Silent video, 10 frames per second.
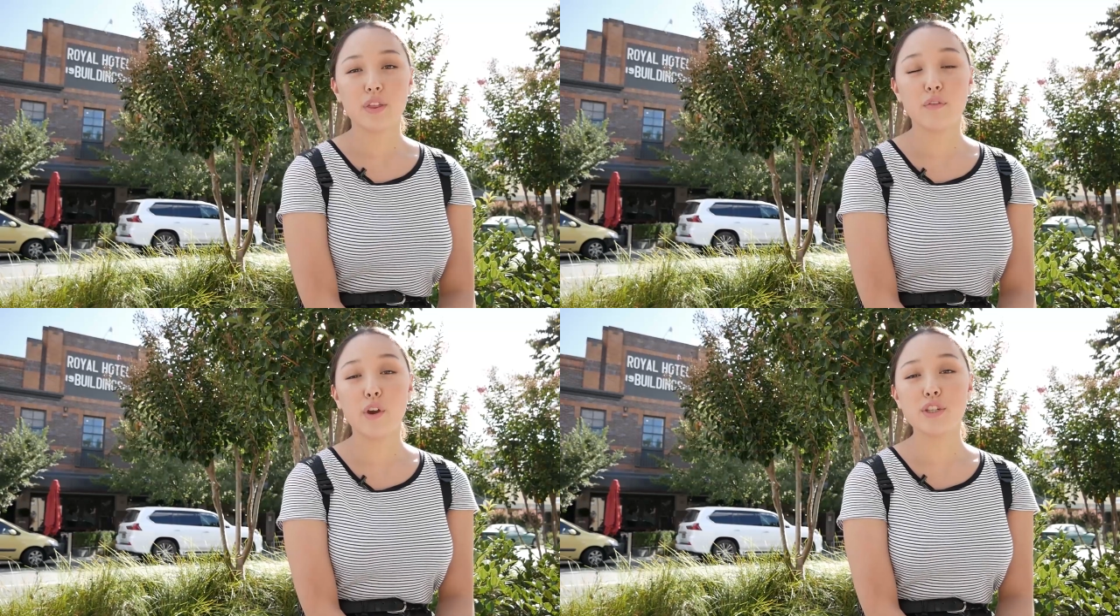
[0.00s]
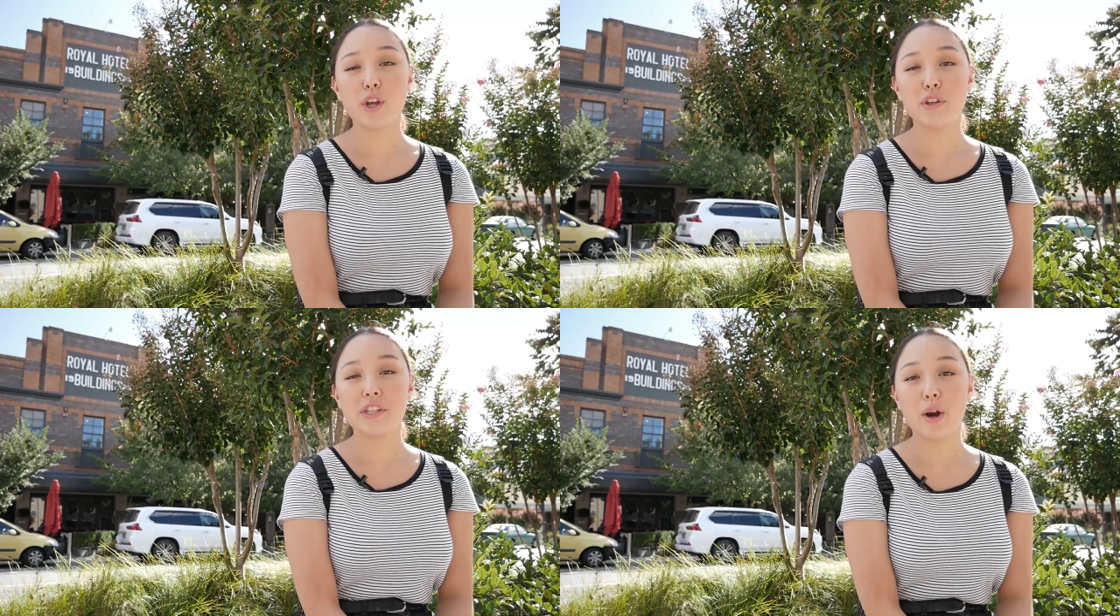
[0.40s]
The first
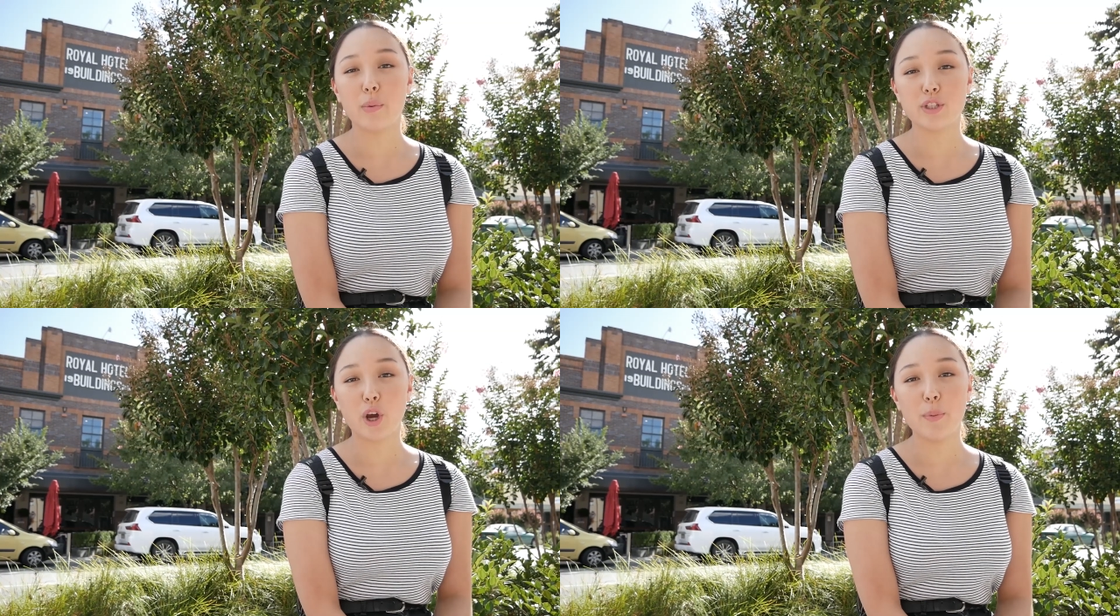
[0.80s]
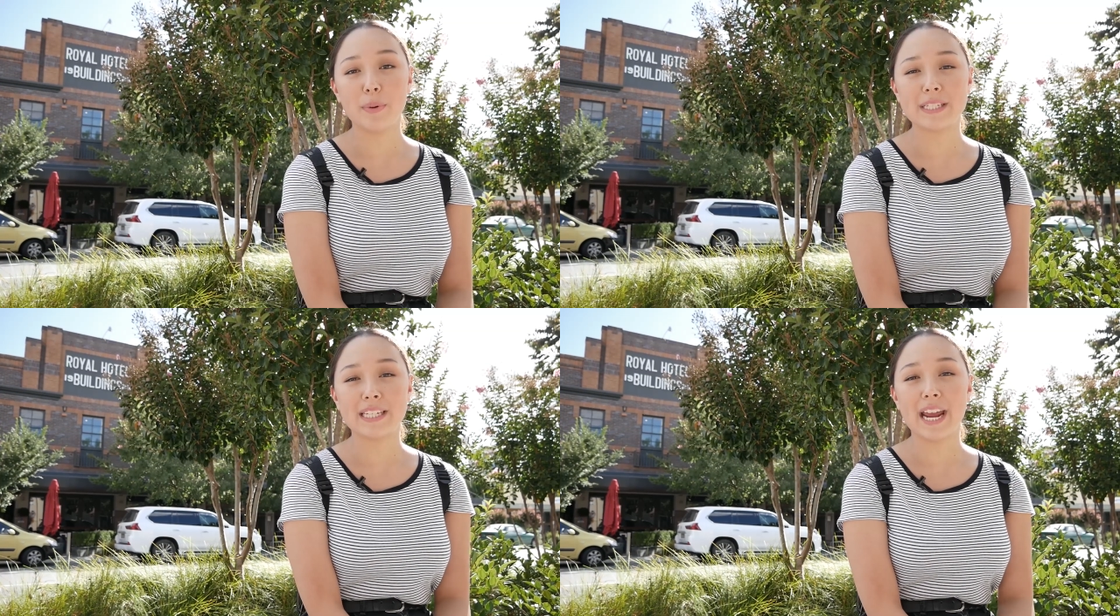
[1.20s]
hotel was
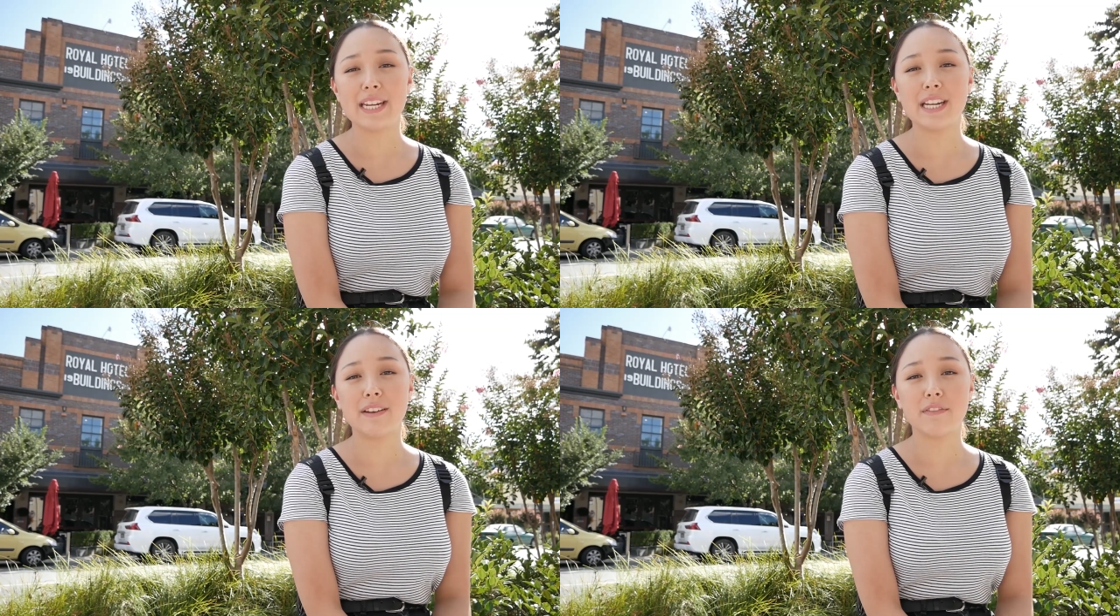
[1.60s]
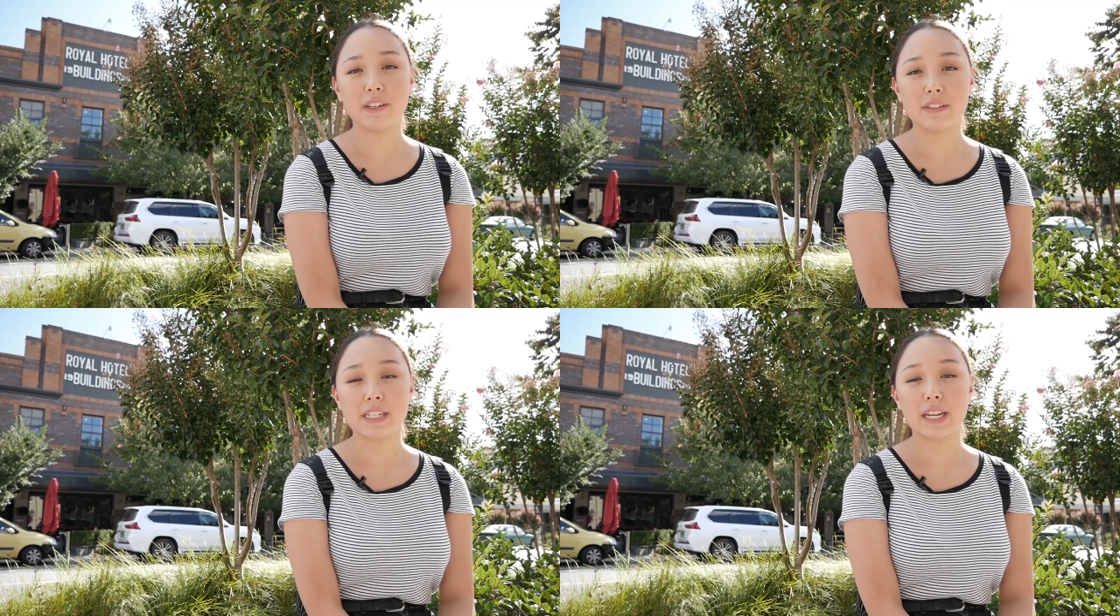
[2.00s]
opened in
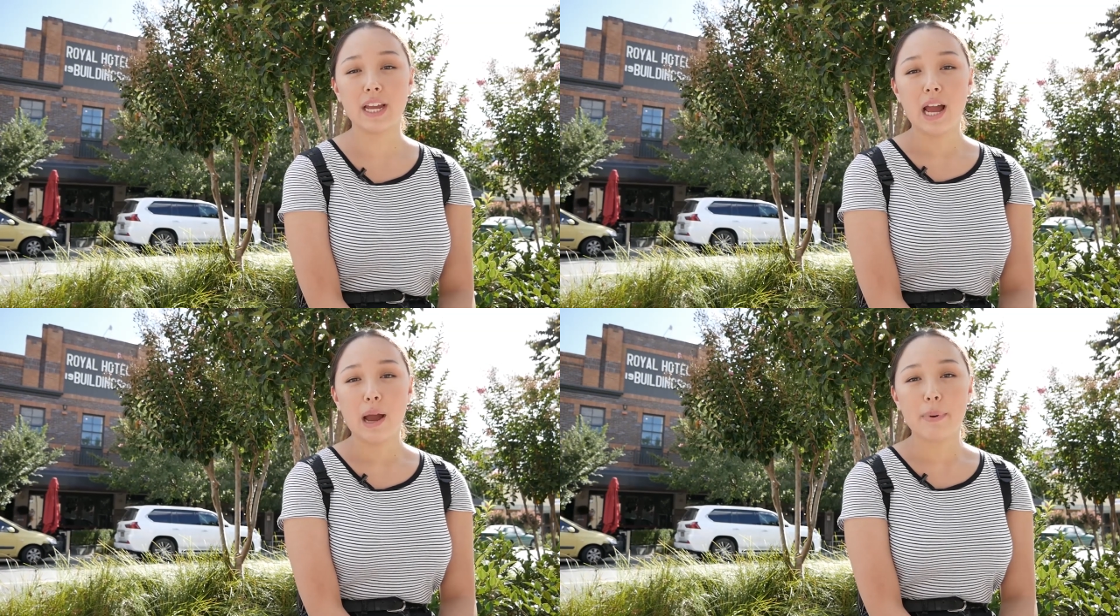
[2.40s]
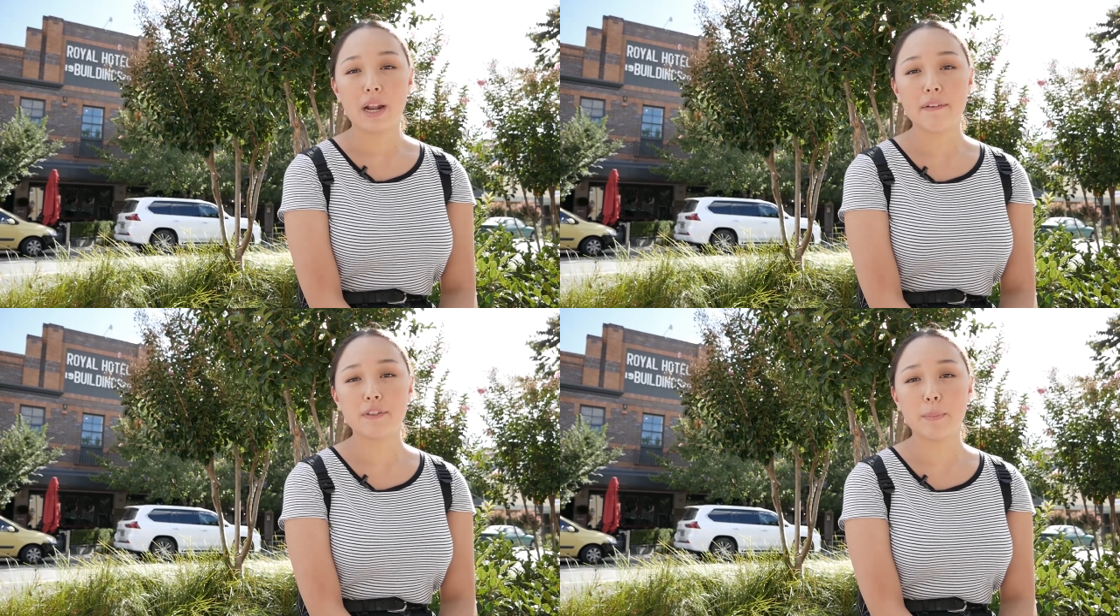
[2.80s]
1850, but
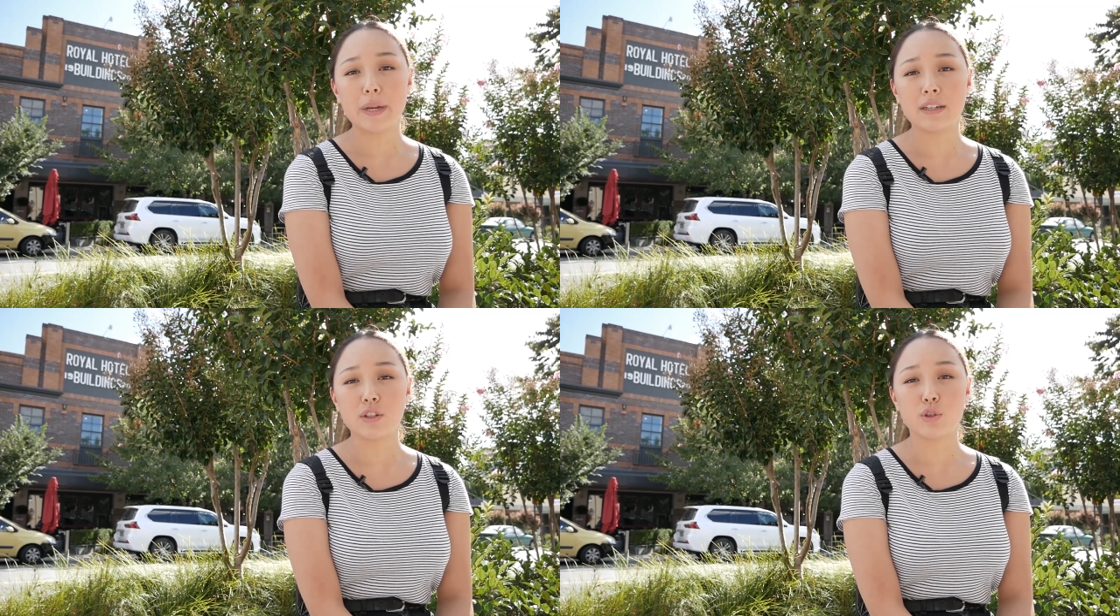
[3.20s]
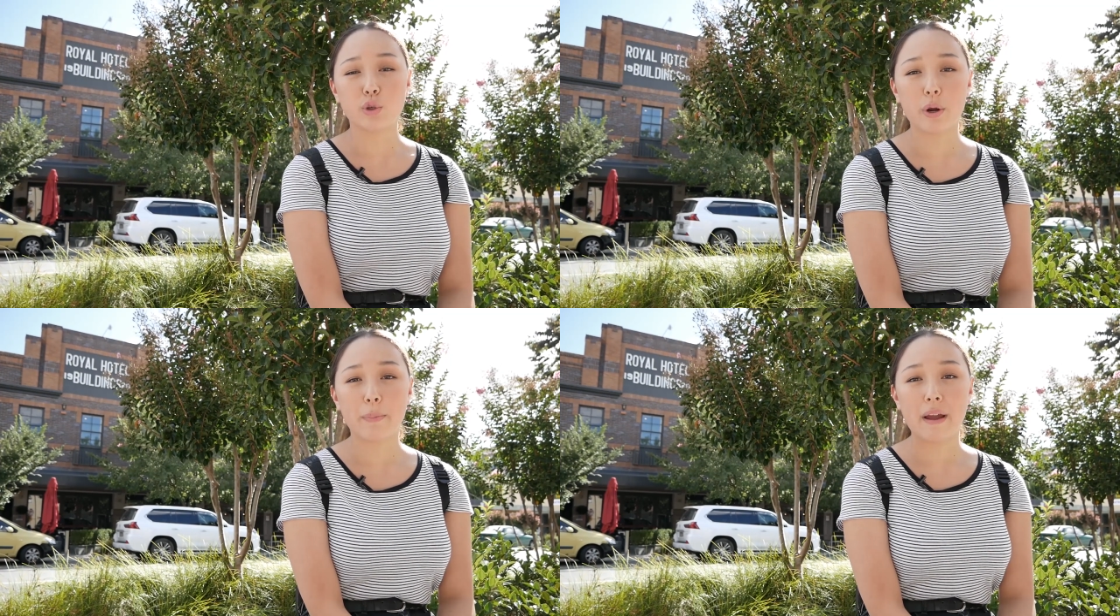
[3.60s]
after being
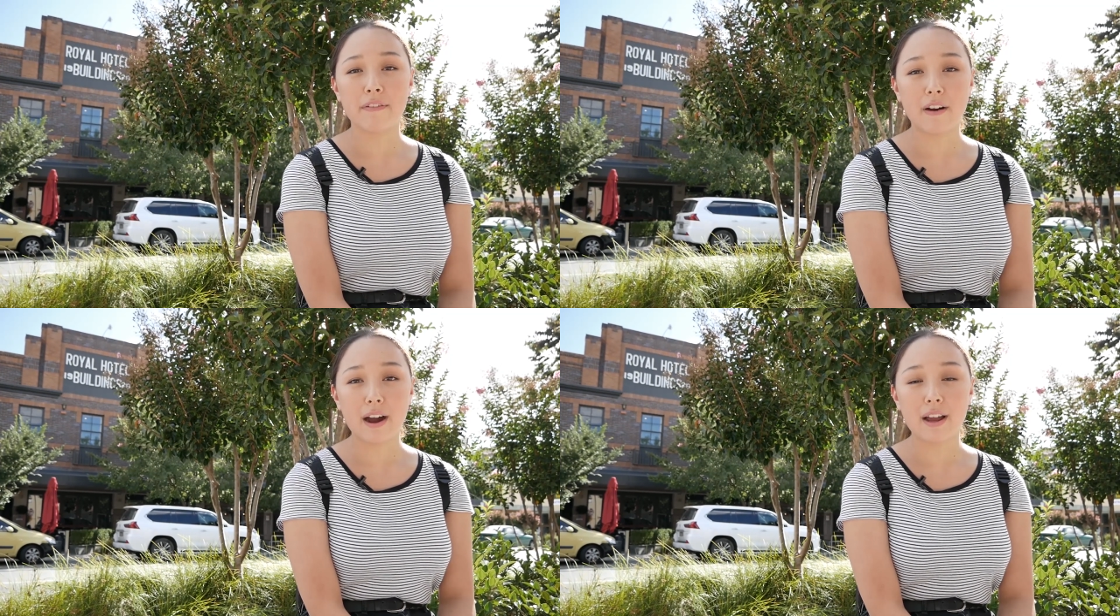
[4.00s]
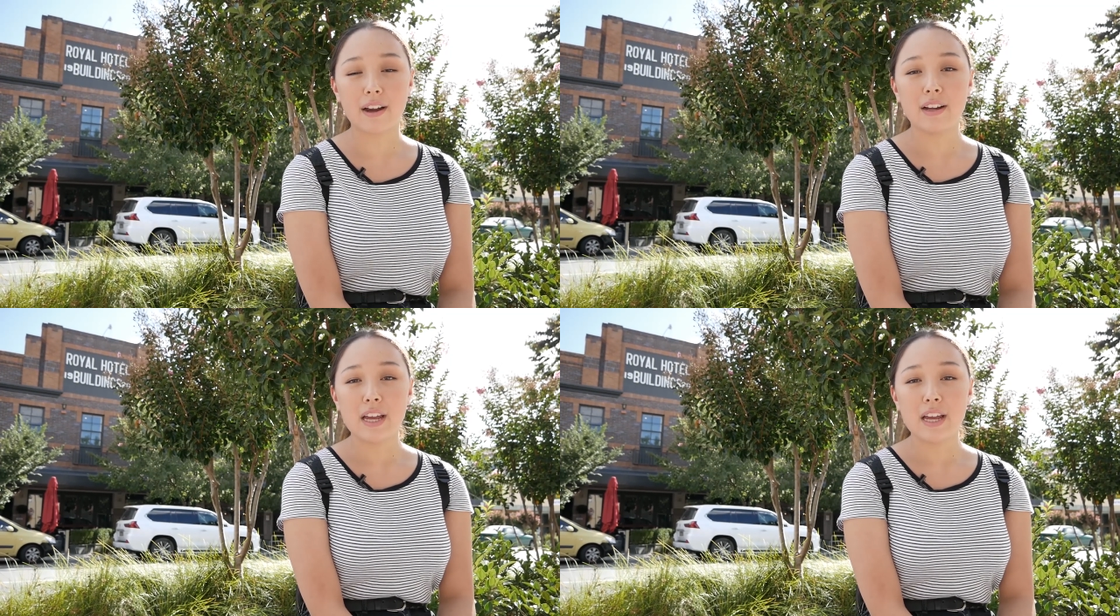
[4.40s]
destroyed by fire,